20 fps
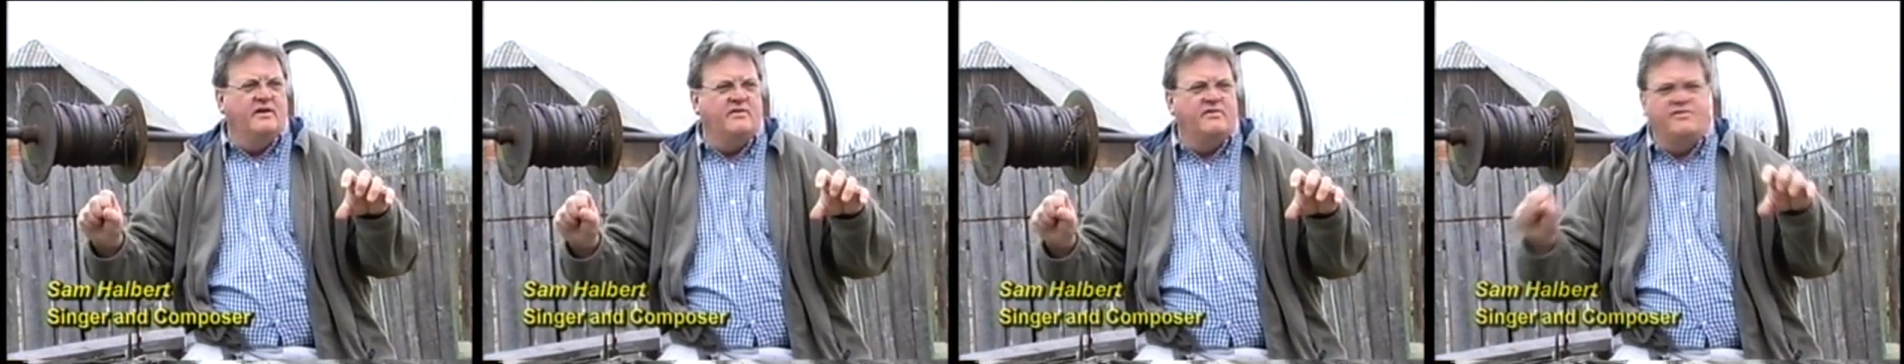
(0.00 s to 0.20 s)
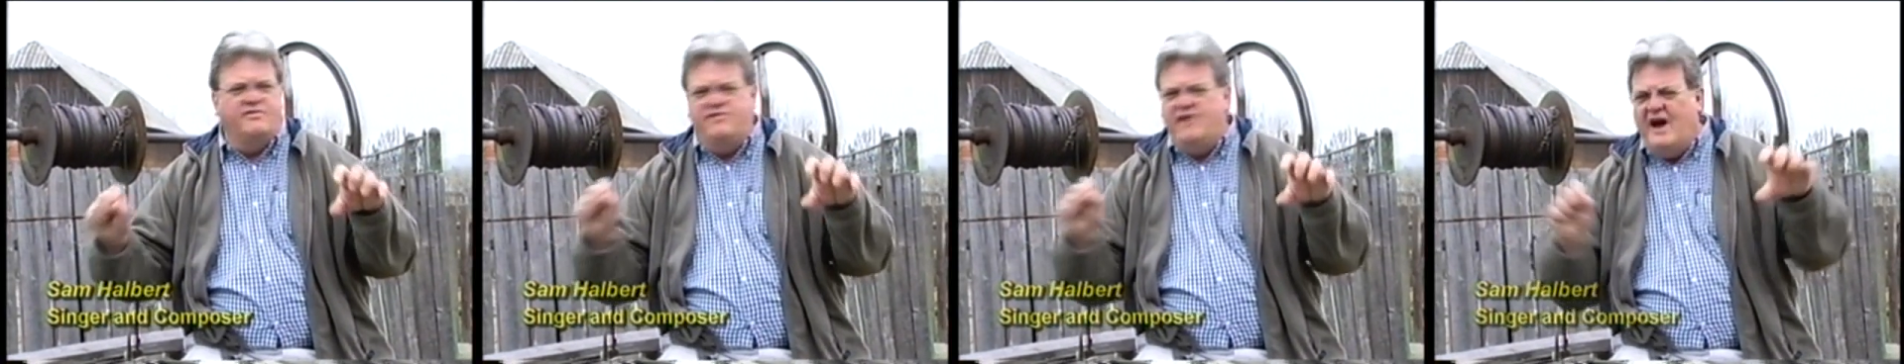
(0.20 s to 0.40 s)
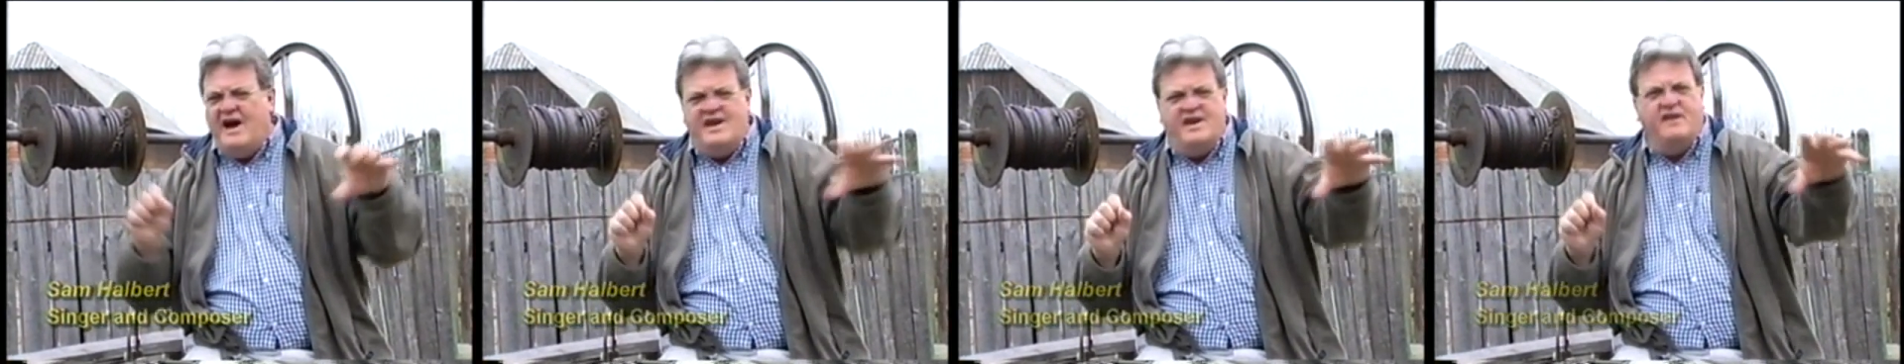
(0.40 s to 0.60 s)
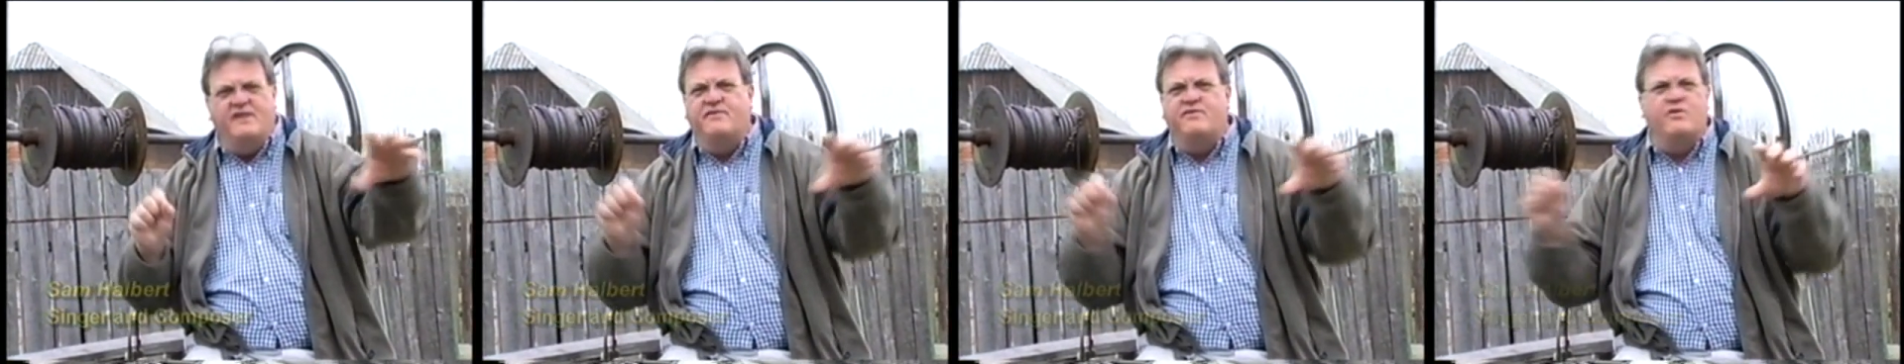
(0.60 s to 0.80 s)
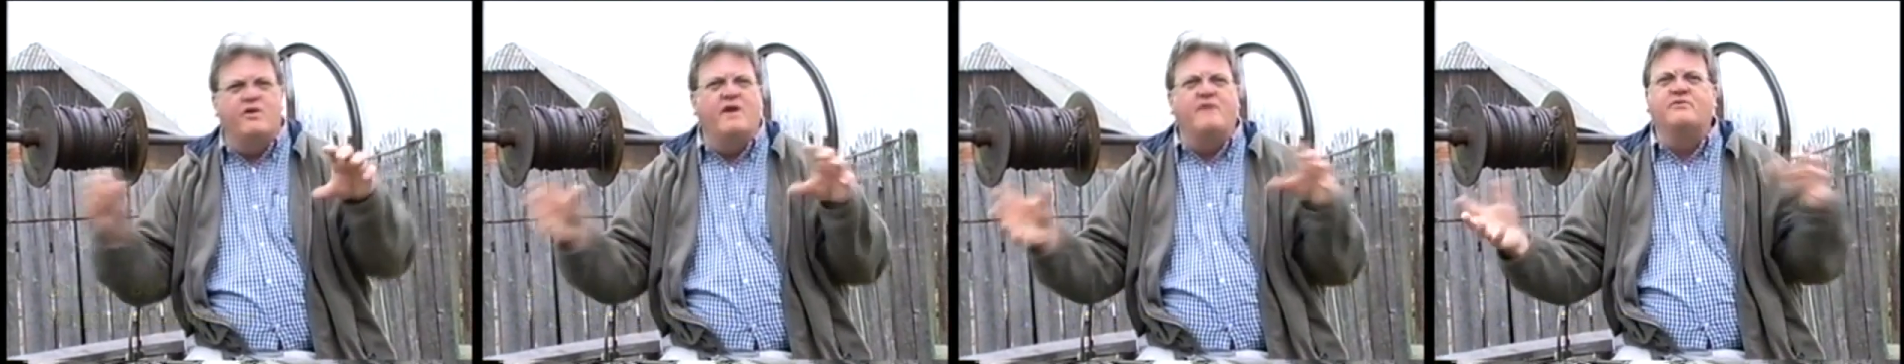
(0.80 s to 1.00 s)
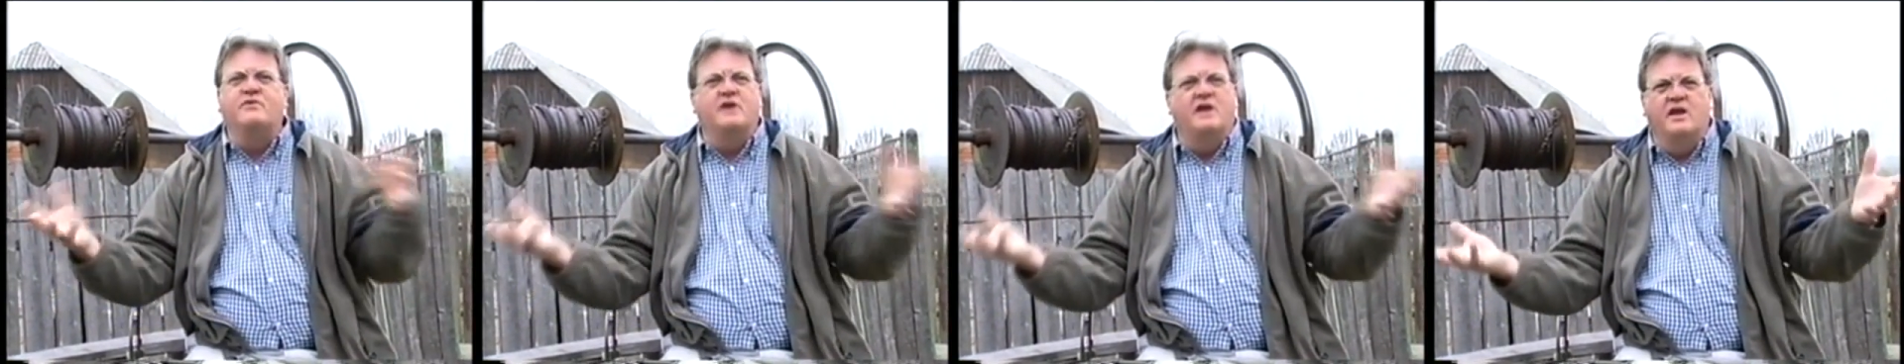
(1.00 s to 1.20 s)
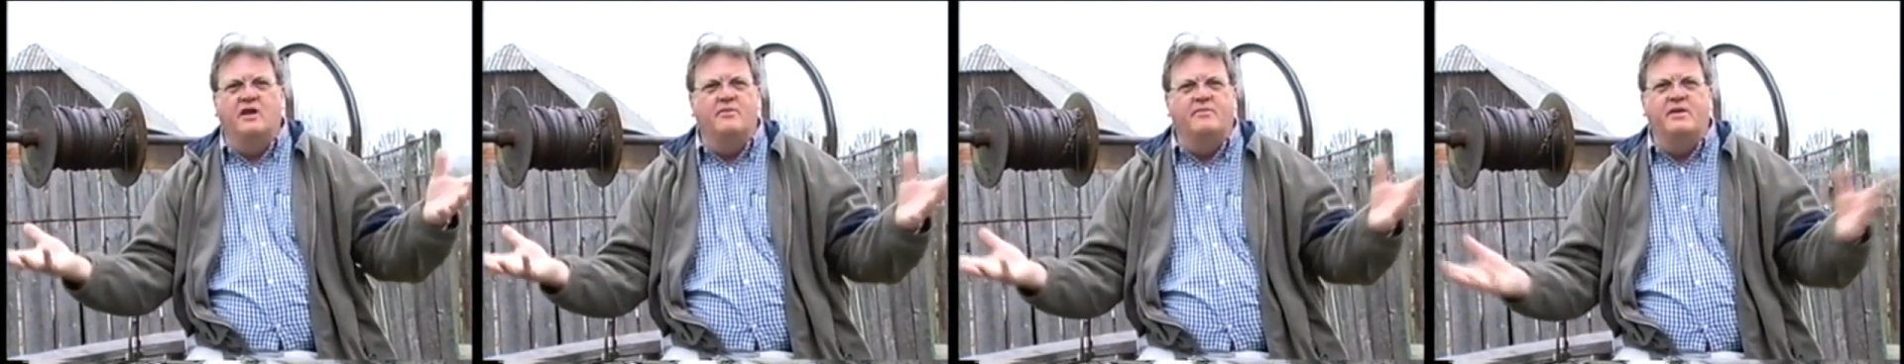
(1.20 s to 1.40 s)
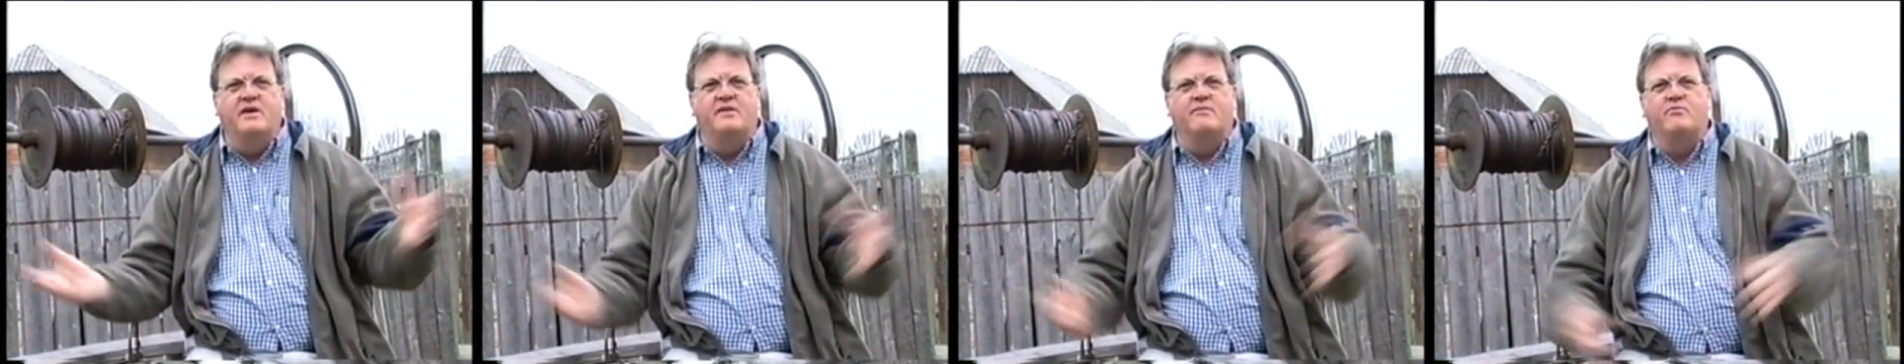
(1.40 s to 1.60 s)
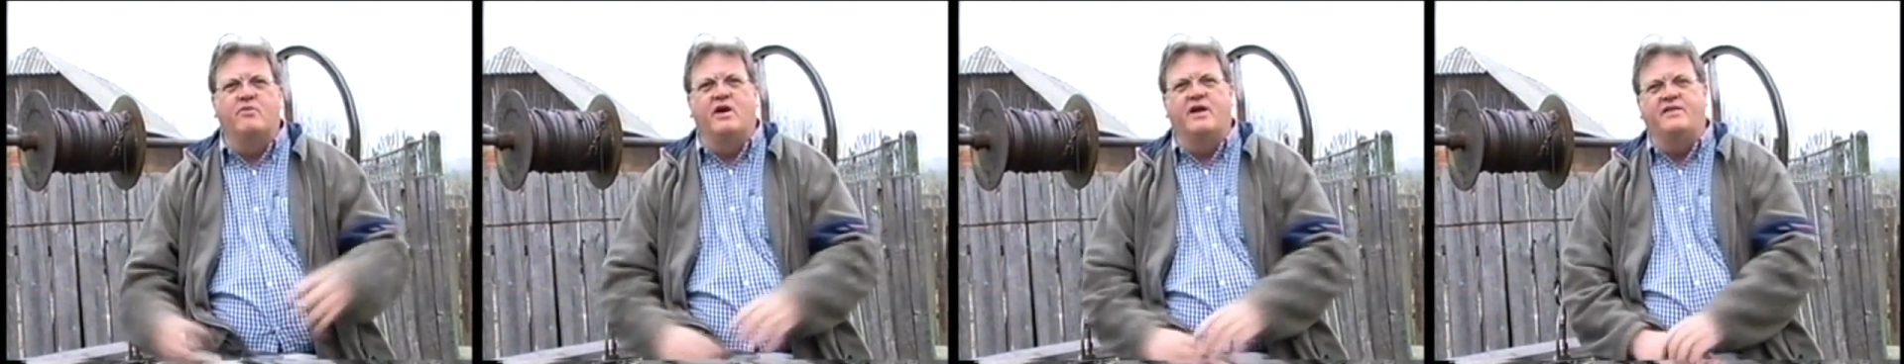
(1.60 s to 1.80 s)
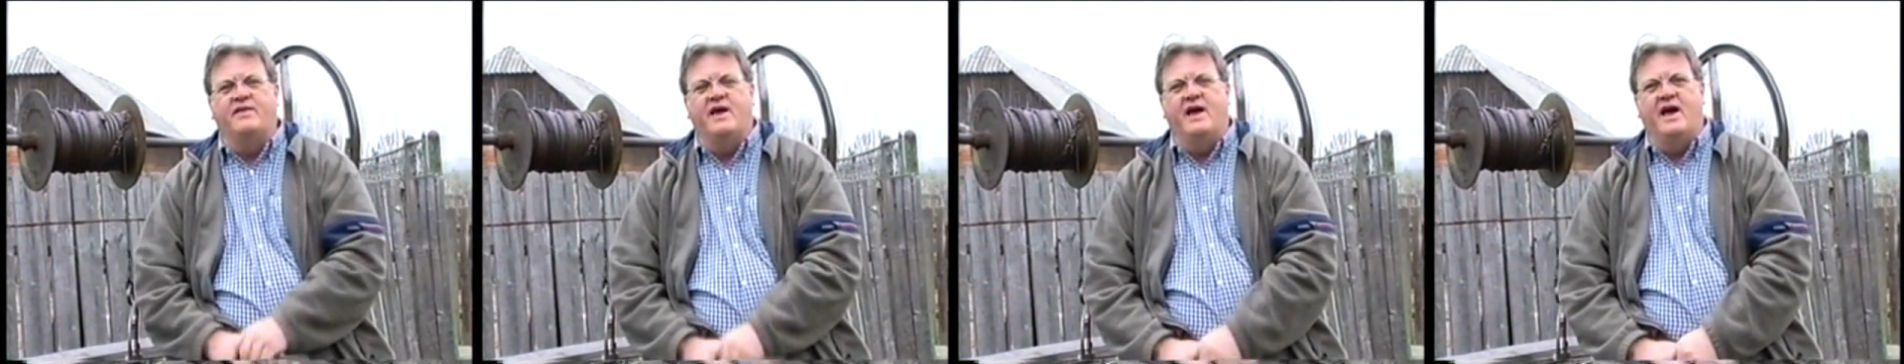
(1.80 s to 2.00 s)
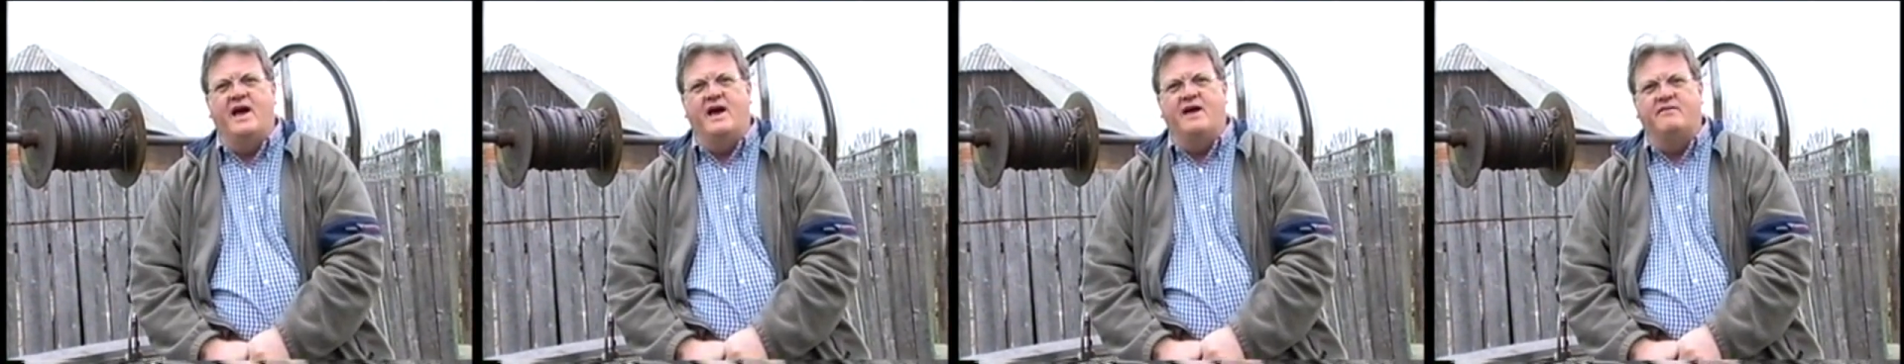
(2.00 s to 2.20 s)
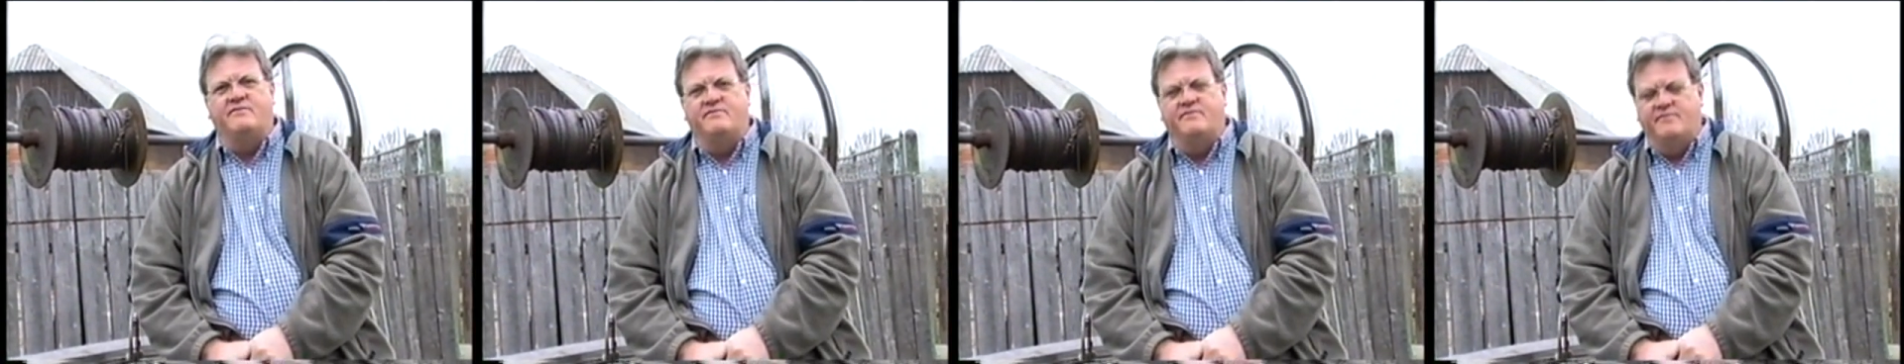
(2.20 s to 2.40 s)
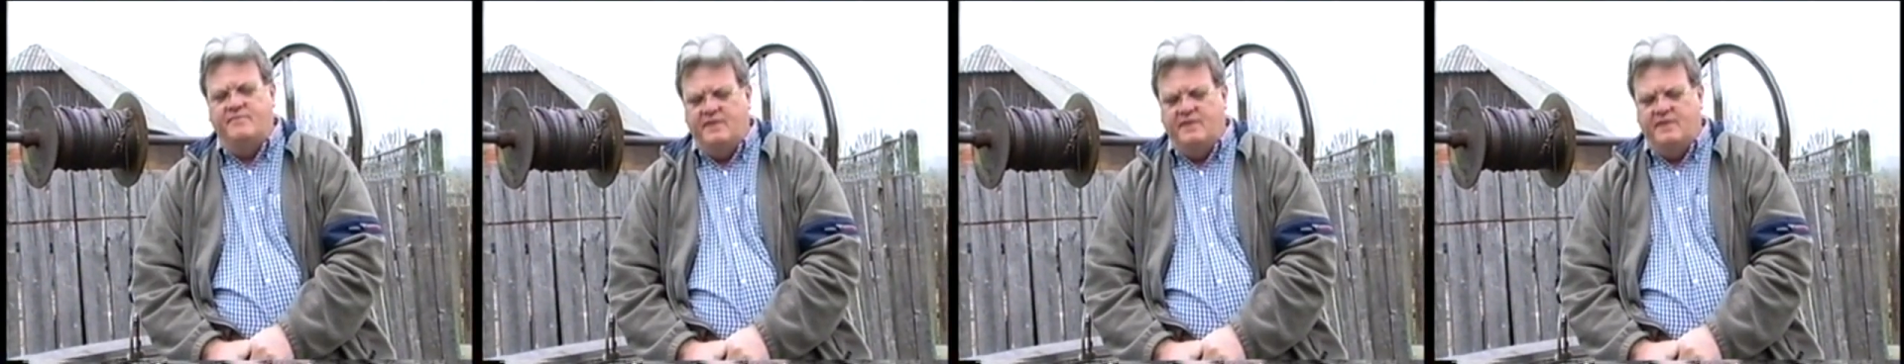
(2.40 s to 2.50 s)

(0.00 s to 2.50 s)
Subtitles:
fighting for every little bit of bread they have.